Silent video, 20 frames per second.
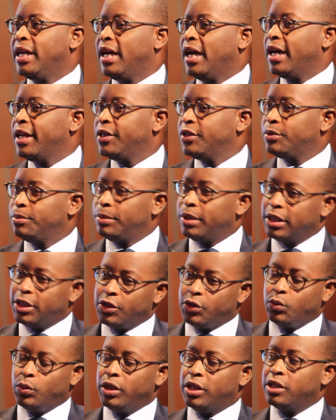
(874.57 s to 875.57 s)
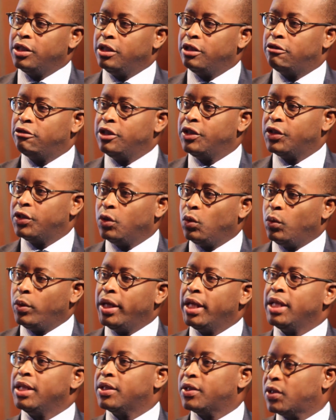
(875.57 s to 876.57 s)
And as much as we can decrease the
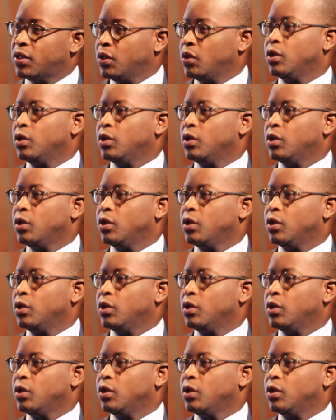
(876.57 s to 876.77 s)
waste,